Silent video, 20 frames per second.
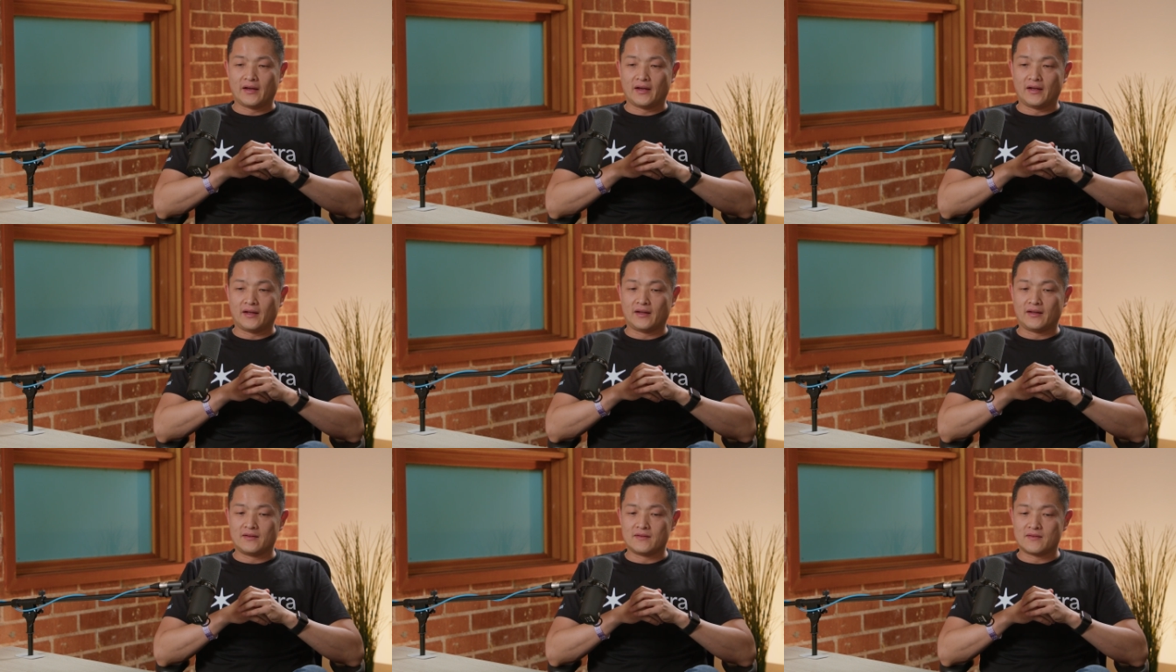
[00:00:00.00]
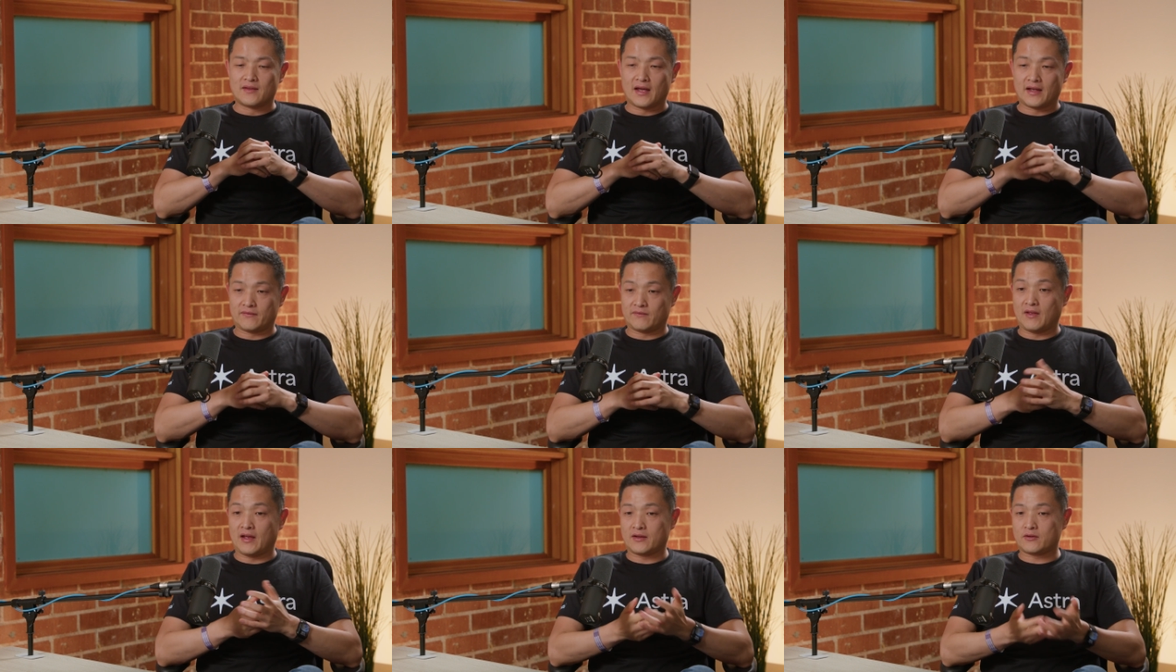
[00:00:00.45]
and
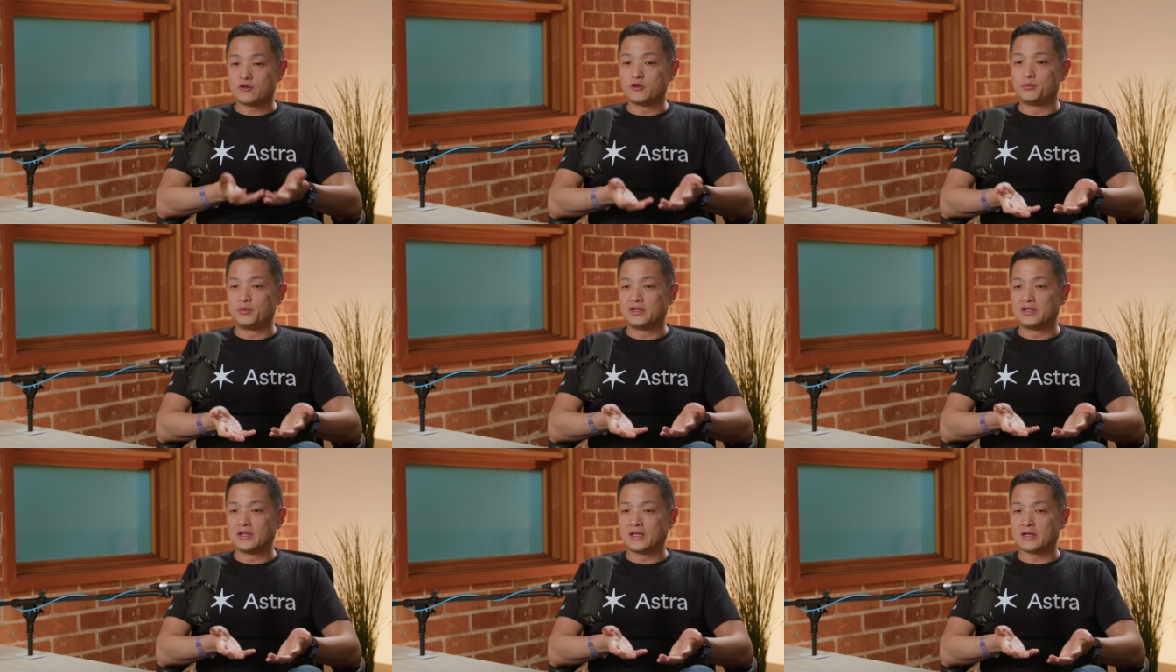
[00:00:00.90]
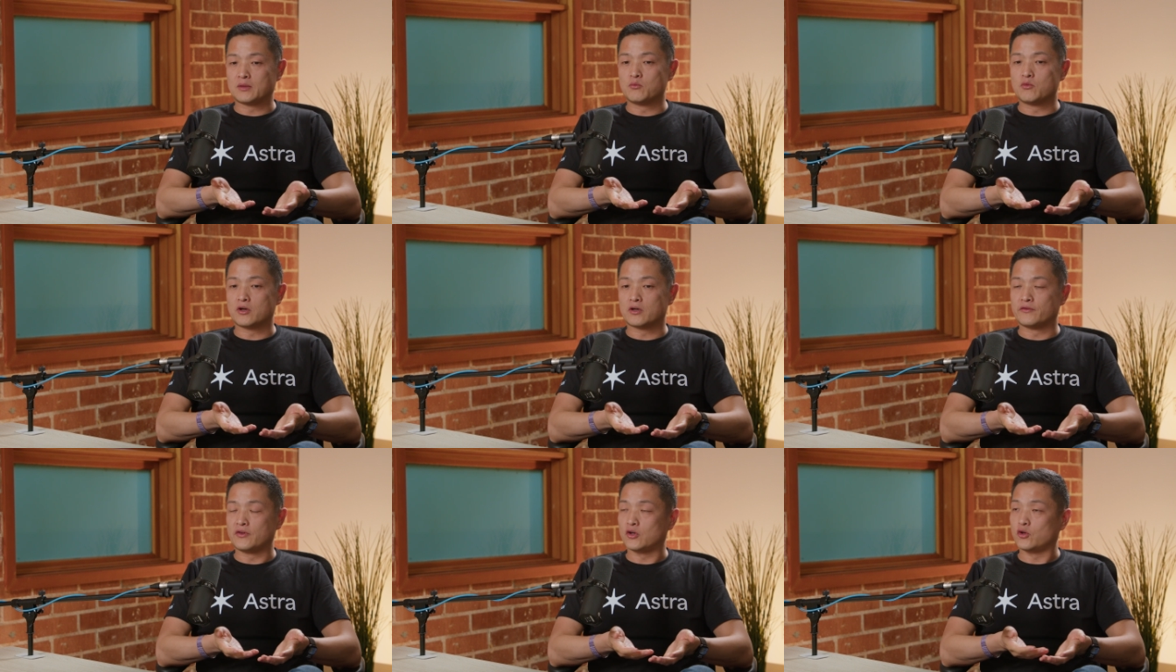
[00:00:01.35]
that that could be like
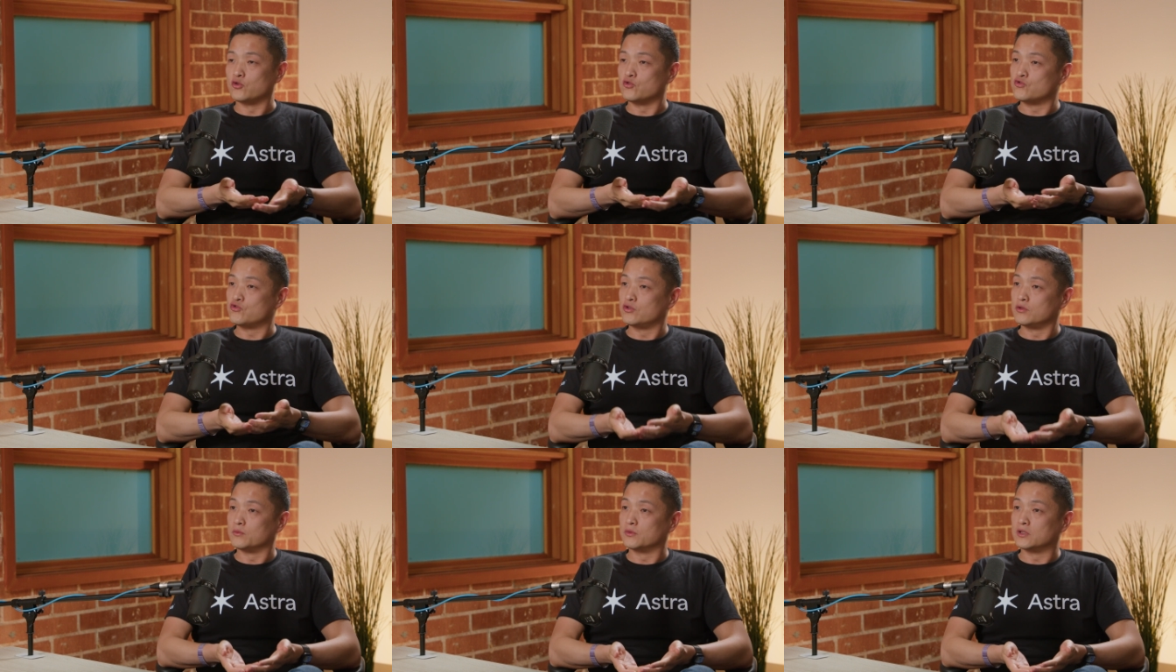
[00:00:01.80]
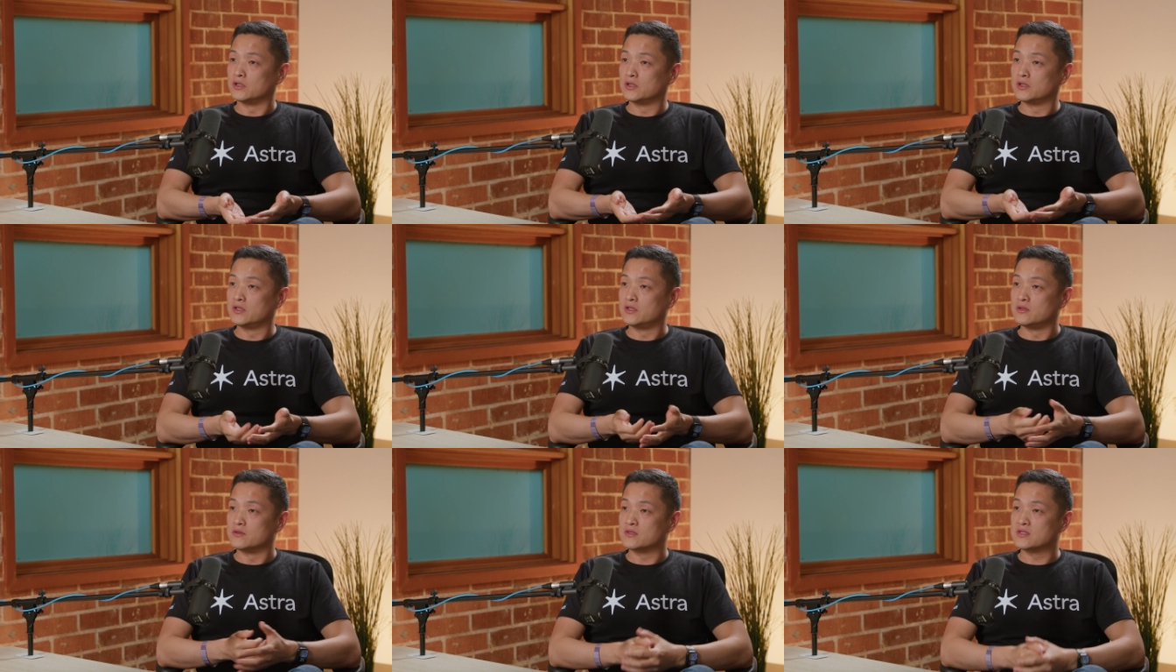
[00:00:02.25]
more of a consumer
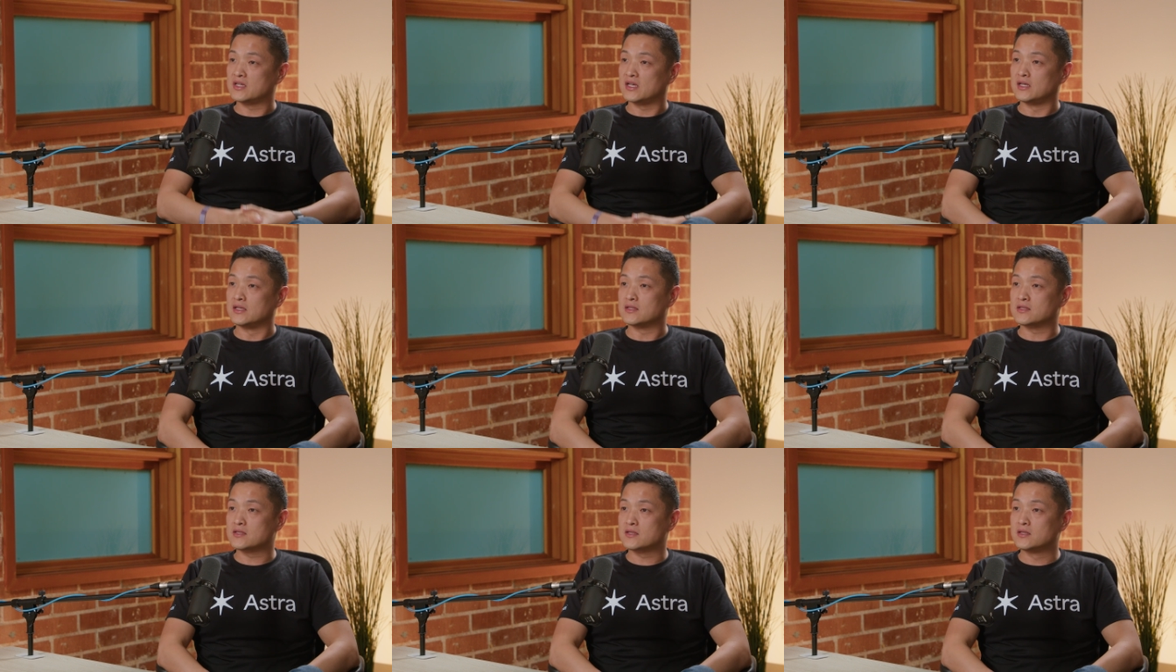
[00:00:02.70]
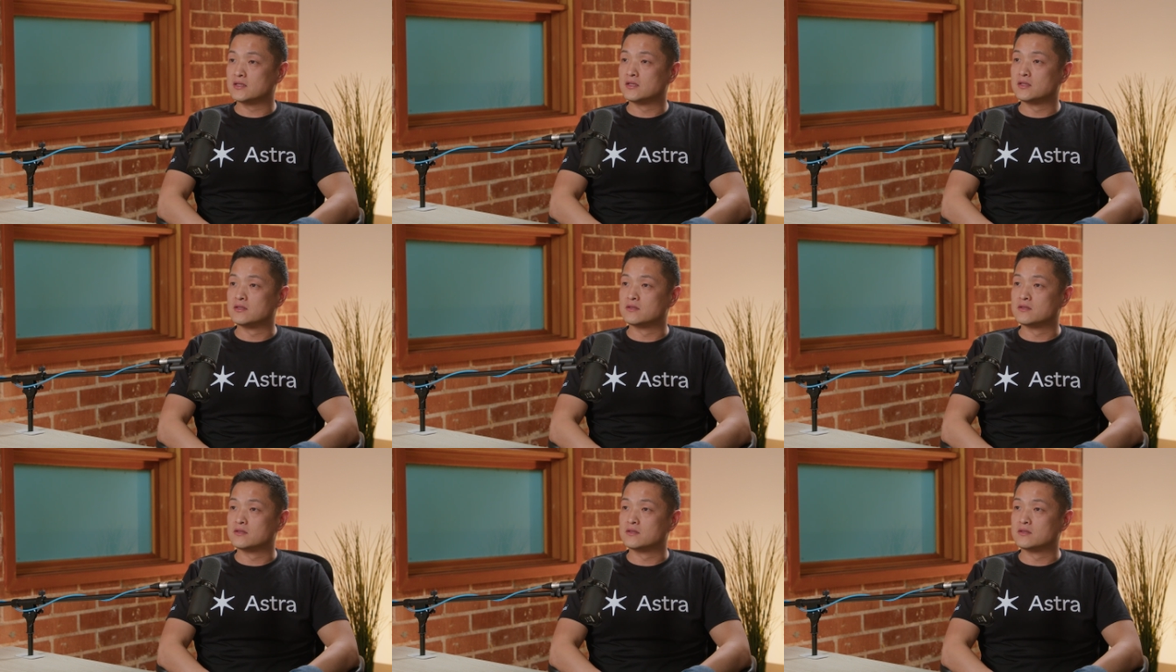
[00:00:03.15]
use case.